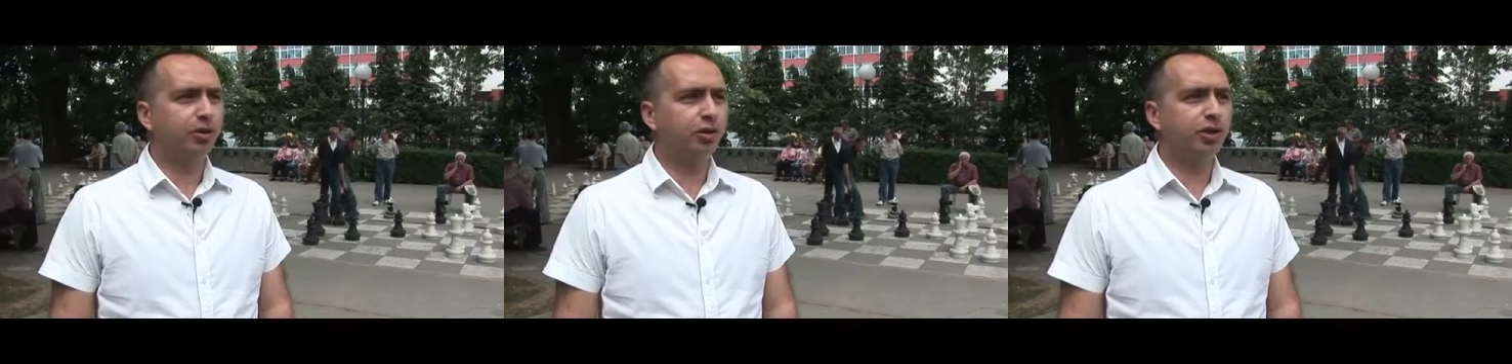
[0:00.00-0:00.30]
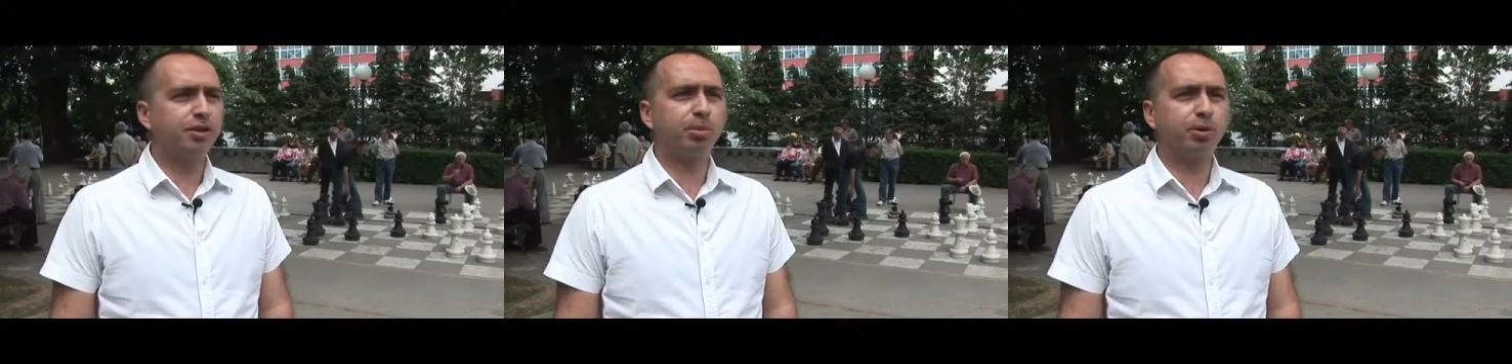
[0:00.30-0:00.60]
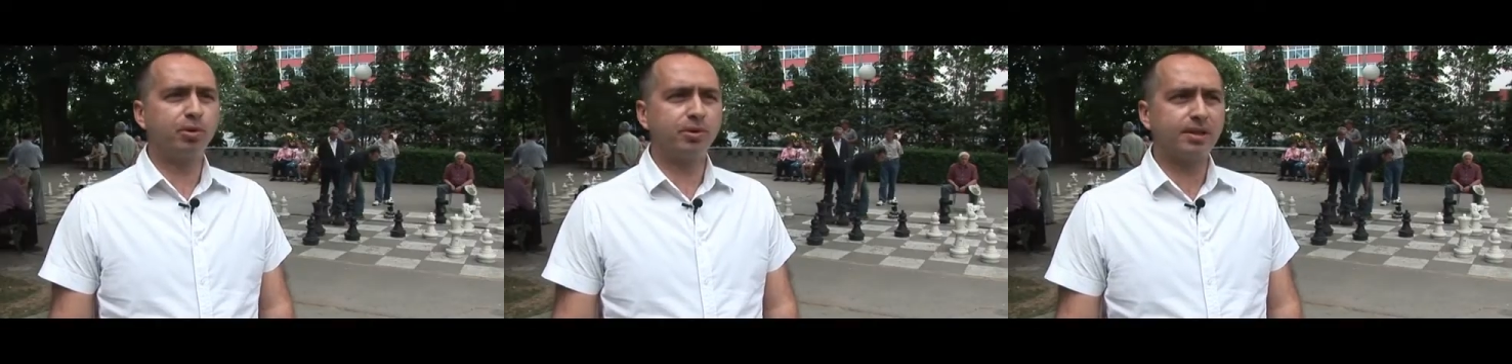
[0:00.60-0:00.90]
not just
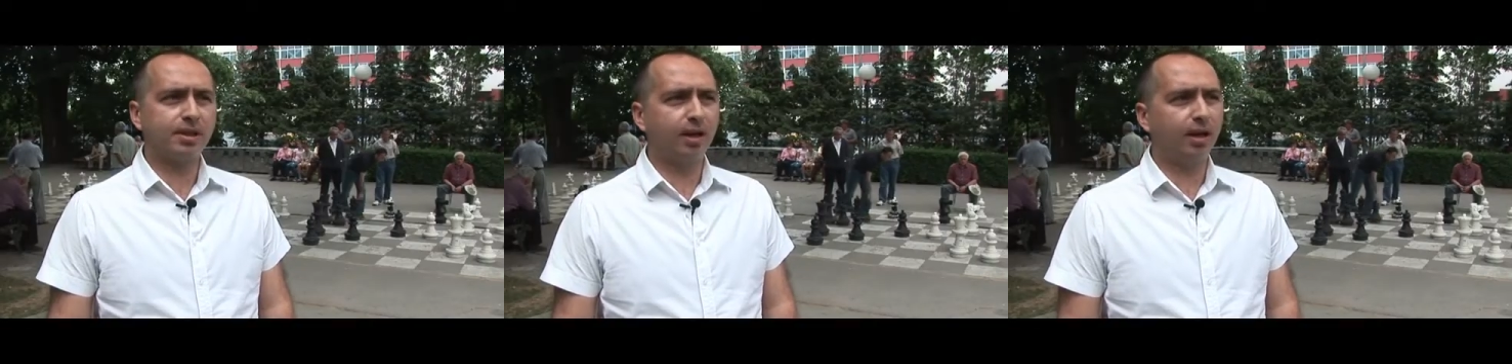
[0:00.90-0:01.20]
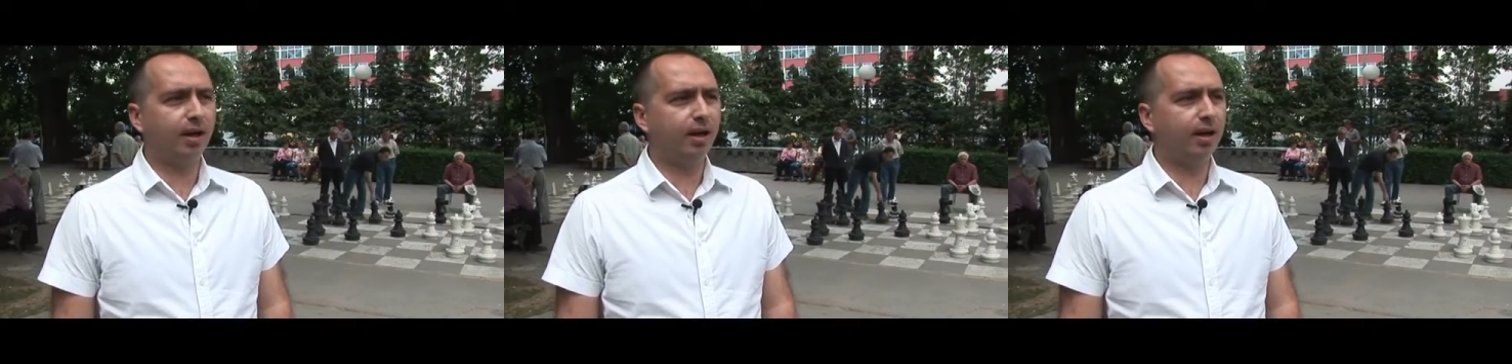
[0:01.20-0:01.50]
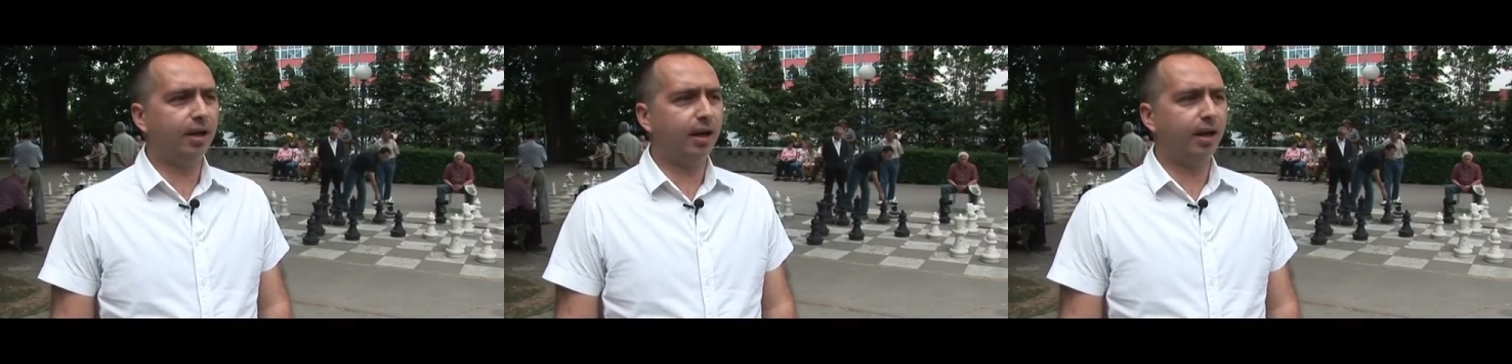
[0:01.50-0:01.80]
because
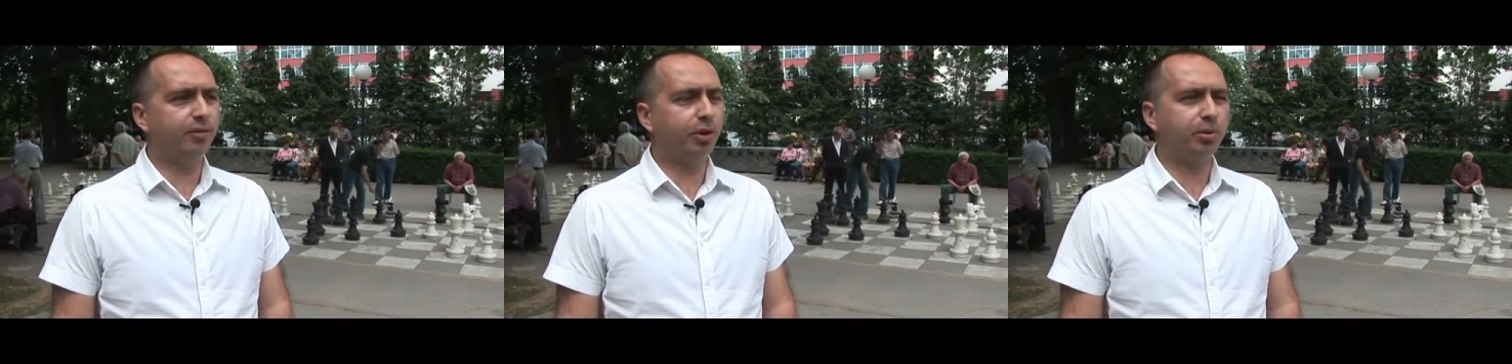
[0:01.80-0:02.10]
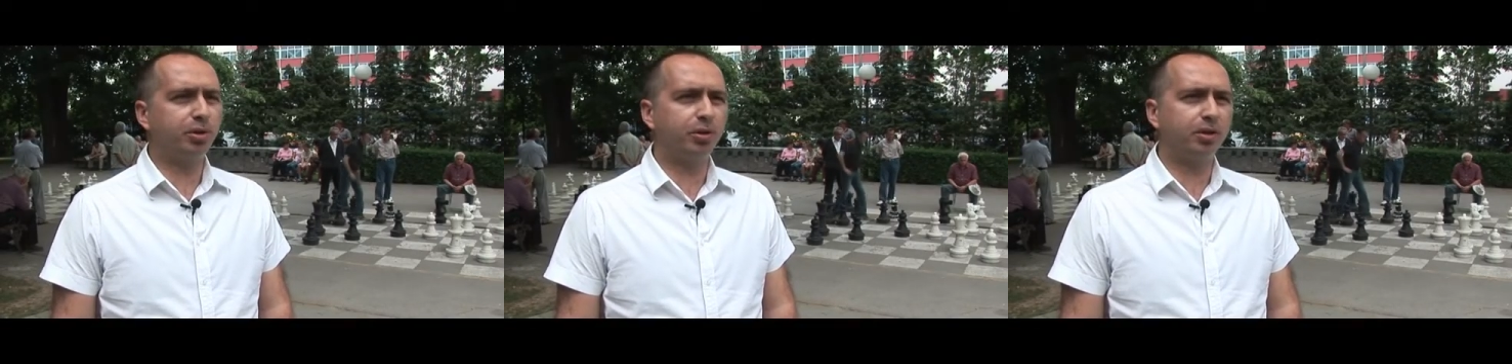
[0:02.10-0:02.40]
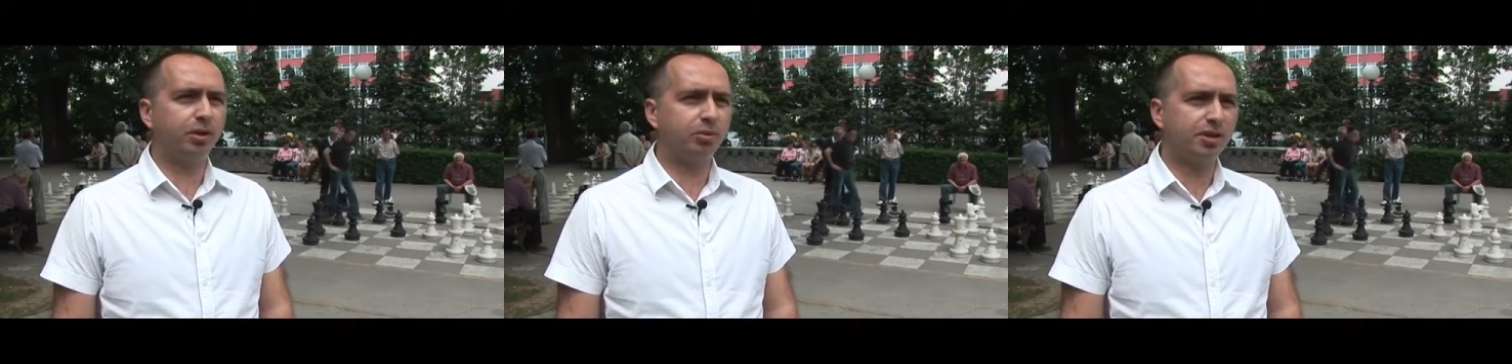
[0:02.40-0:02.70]
I have the
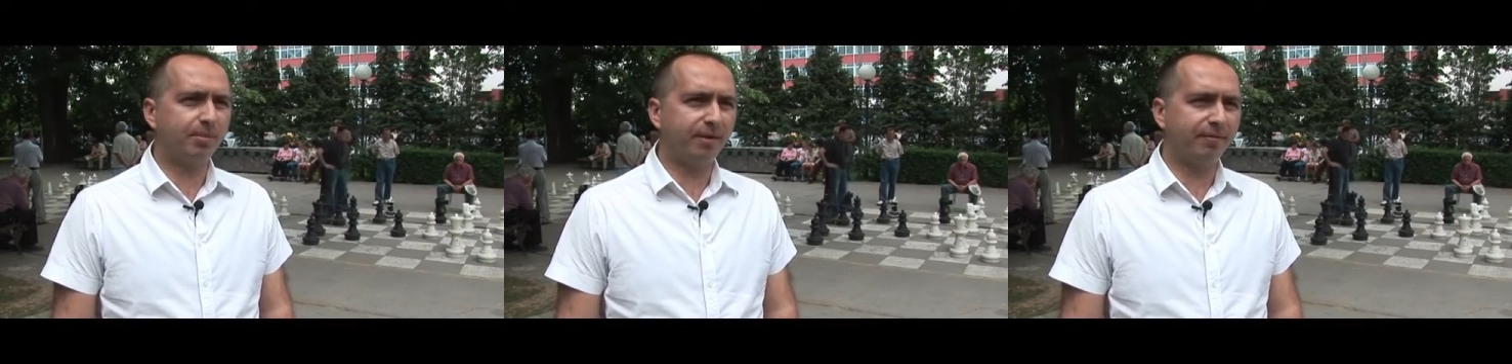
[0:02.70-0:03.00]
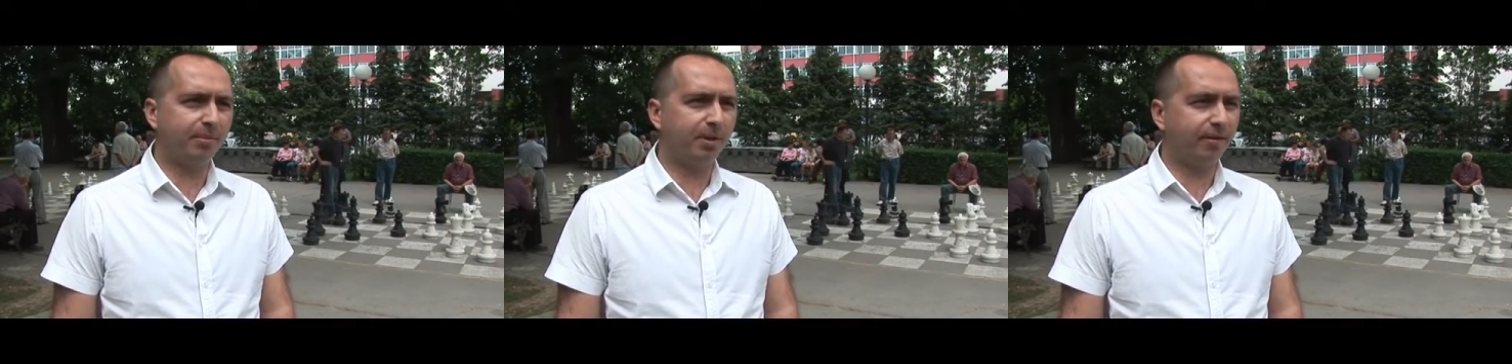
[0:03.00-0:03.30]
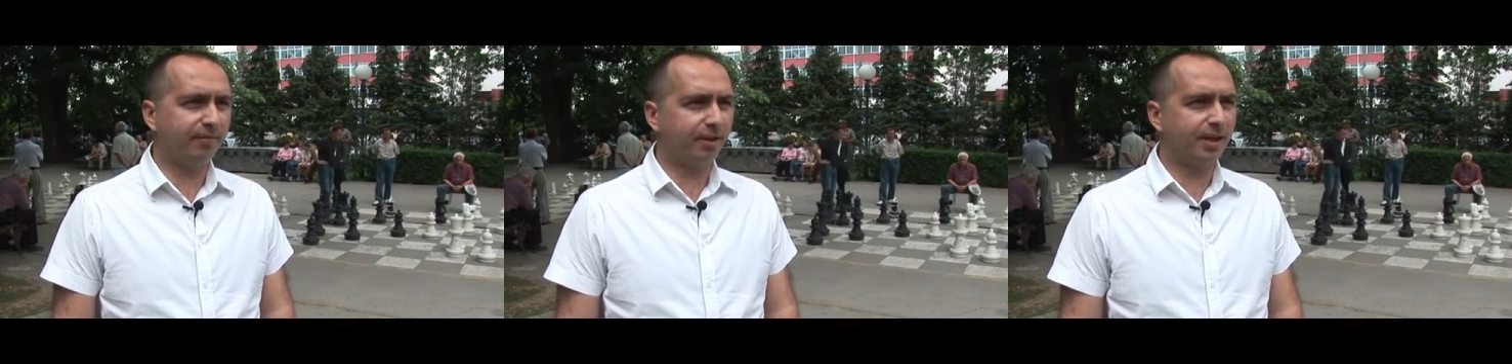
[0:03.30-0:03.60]
opportunity to see my
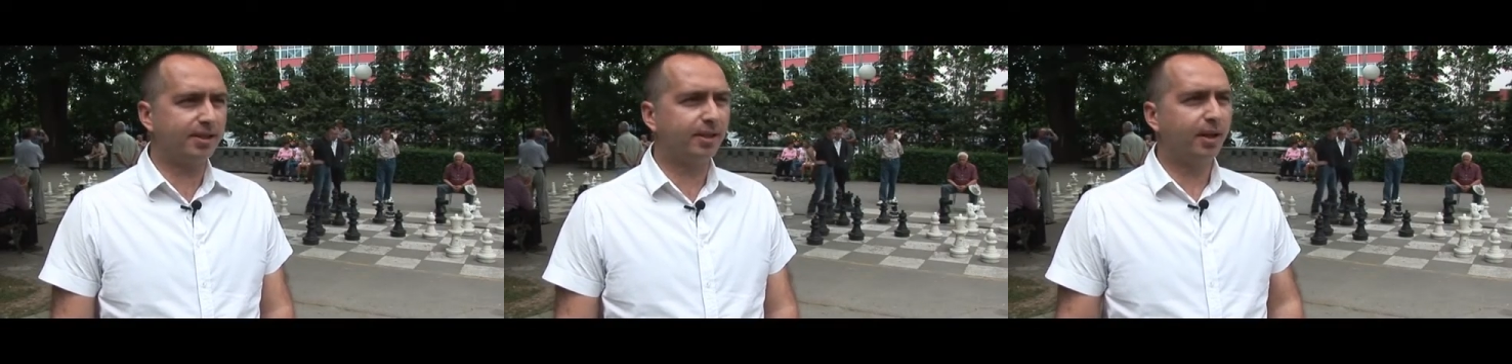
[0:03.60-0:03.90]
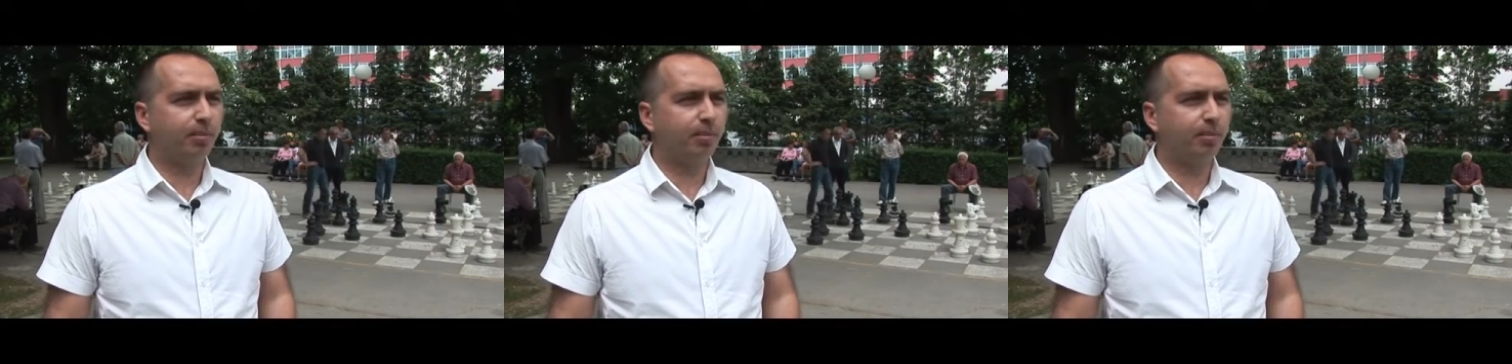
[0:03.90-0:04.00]
family and friends,